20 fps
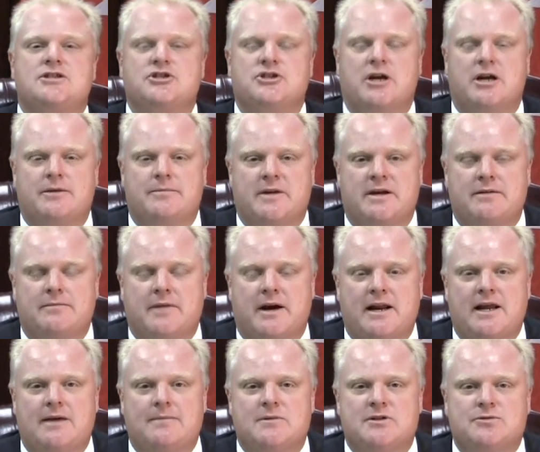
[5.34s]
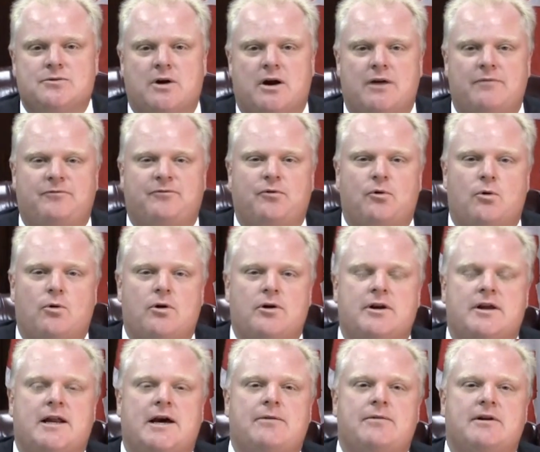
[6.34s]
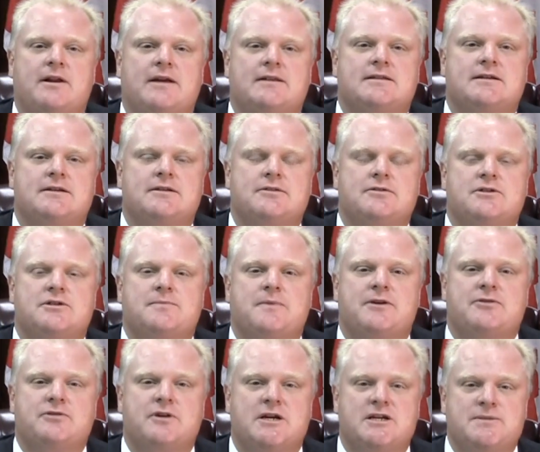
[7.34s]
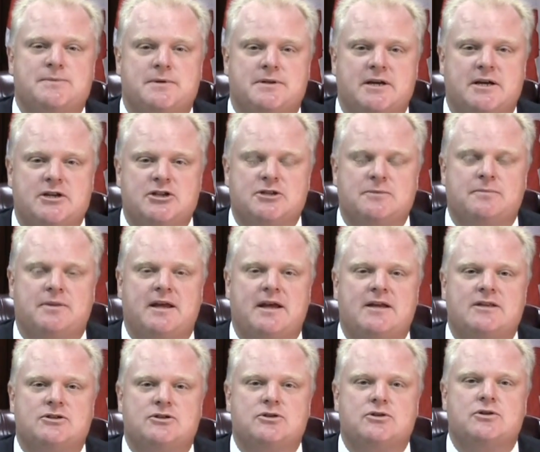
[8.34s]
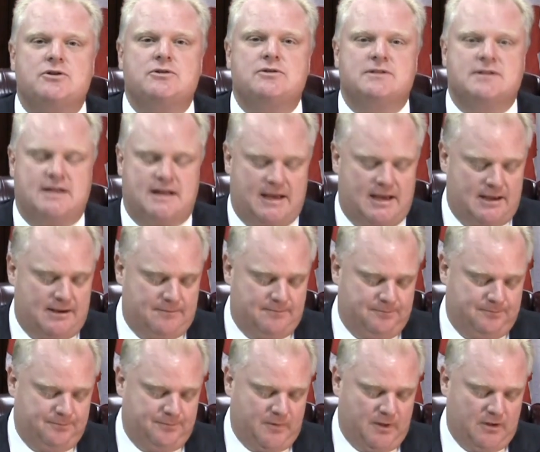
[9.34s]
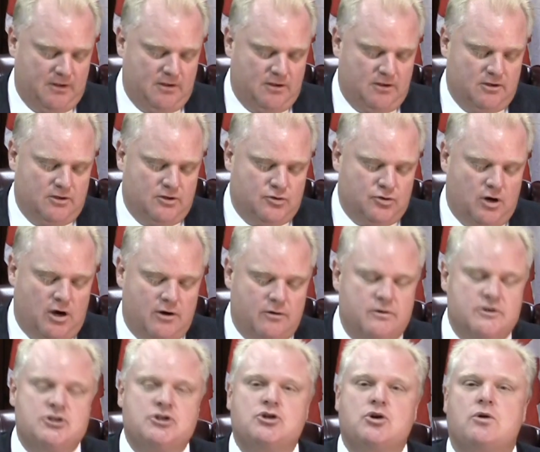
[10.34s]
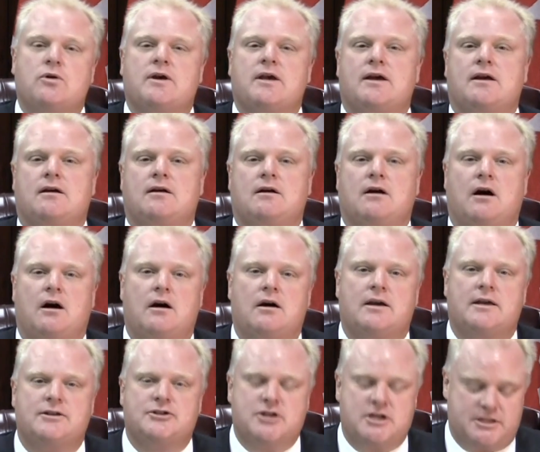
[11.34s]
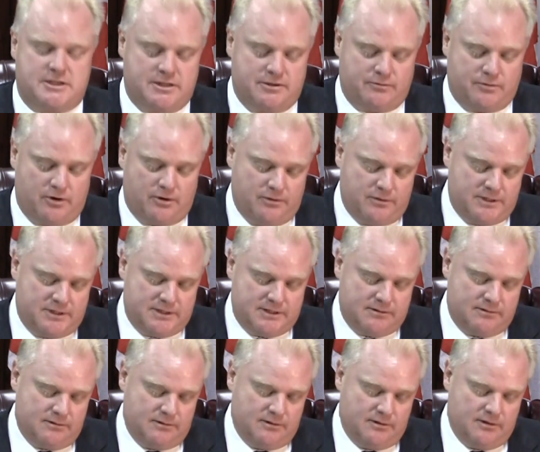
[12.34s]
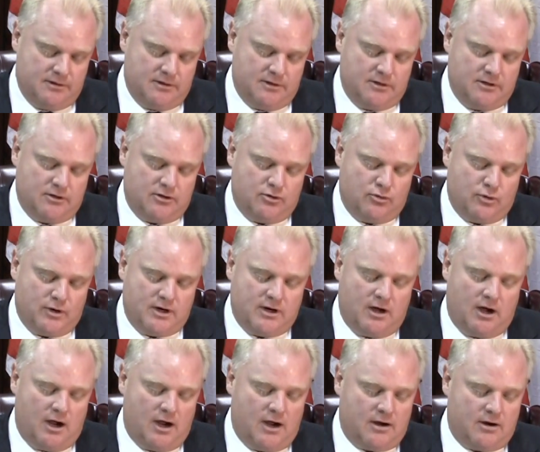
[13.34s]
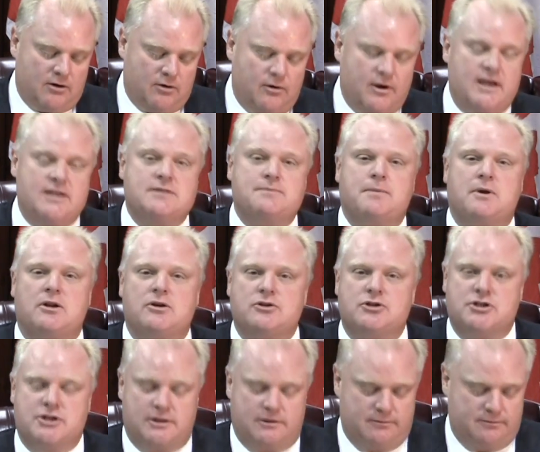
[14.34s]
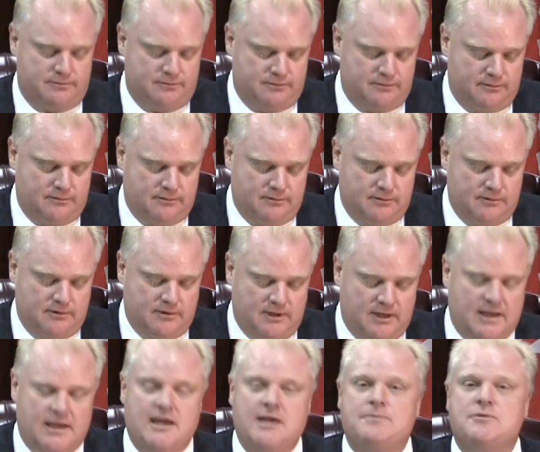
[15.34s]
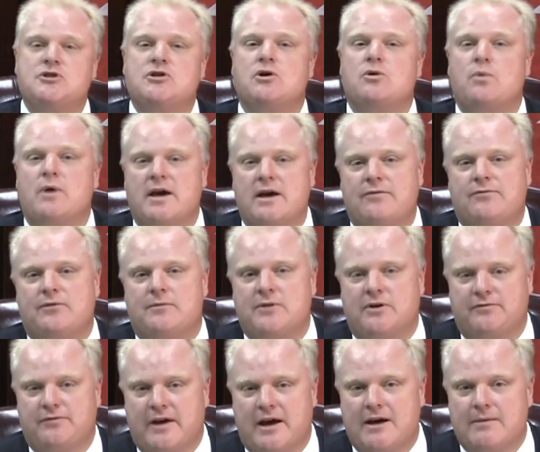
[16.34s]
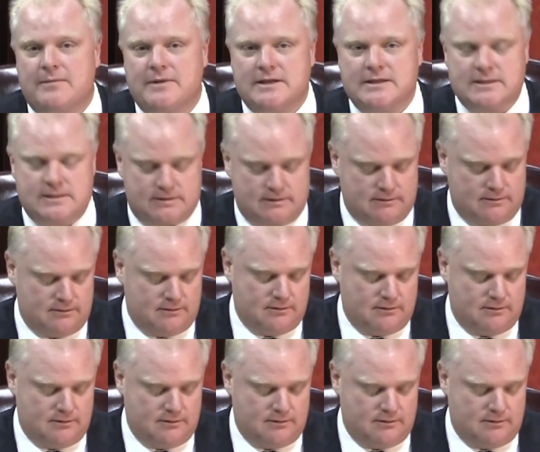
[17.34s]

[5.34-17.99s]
and gentlemen, my name is Rob Ford and I would like to introduce my transportation plan to you today. Toronto is choking on congested roads. Gridlock creates pollution. It keeps you away from your families.